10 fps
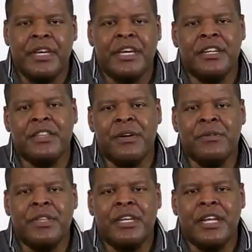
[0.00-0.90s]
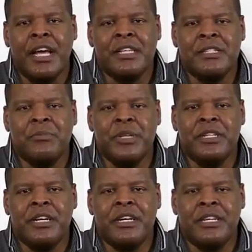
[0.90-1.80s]
And the third thing that has to be
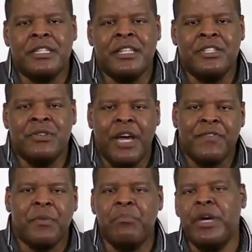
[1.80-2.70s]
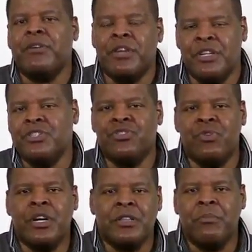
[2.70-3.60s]
done is that you have to better
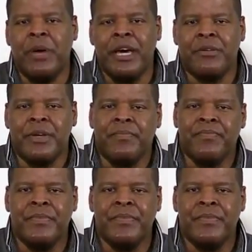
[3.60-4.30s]
construct the battery.